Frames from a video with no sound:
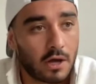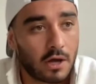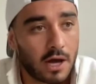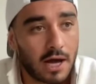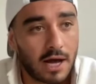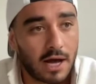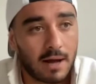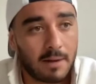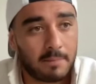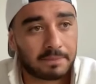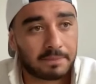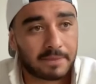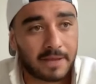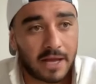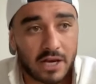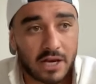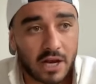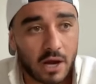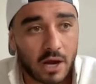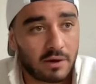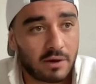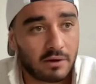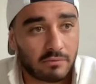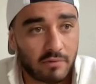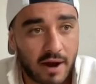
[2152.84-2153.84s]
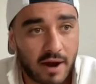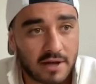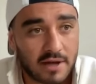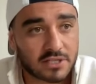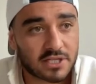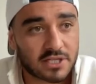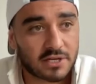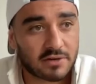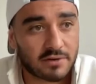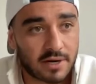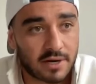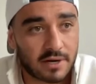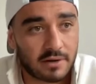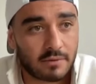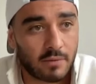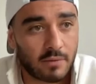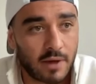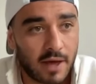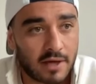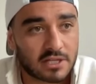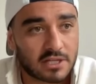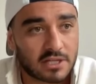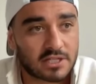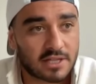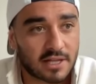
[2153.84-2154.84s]
um, and knowing Razor and
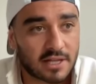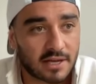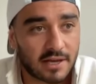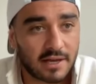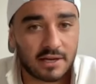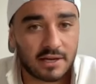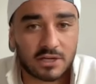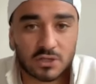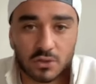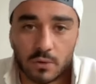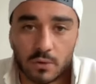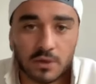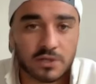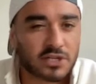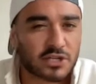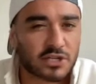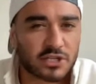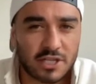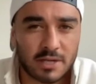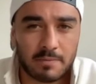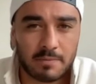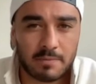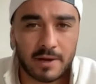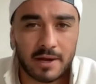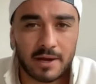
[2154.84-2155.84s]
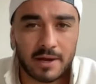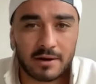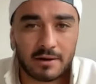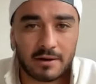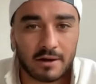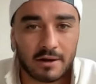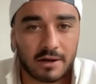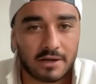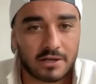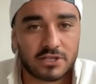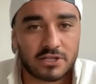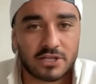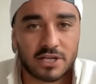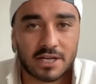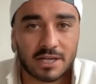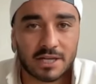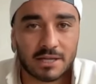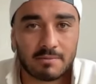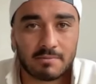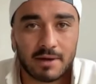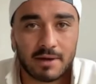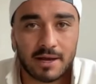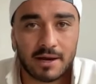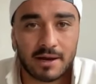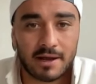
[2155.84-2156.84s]
his thinking, he's always a step ahead. And like you said in
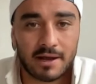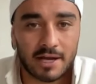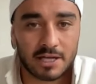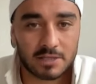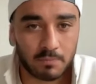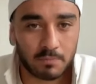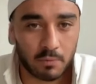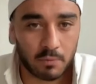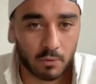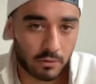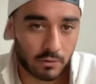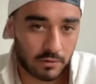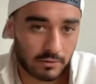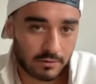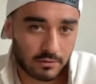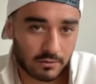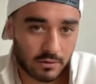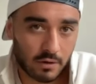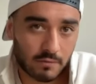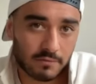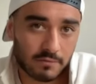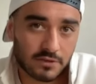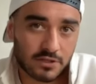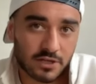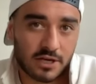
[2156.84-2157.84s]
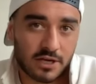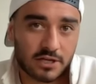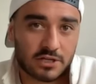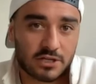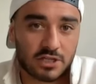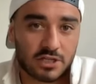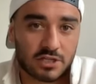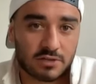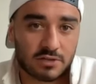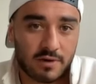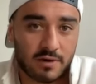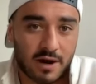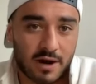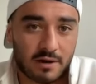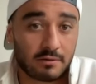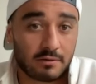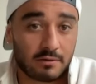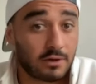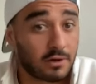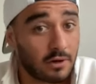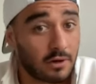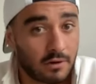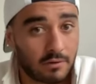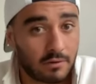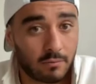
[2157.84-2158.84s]
the media, he's brought conversations around.
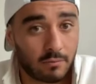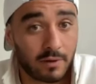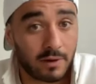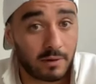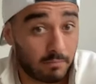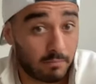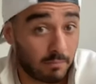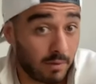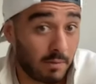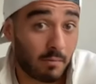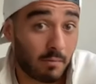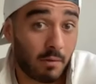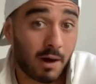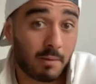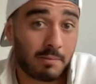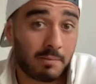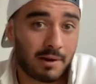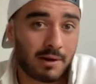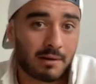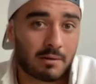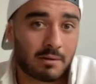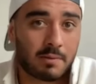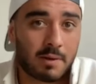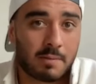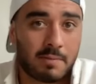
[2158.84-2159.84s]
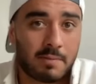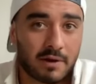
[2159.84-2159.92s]
You know, we, we might be able to be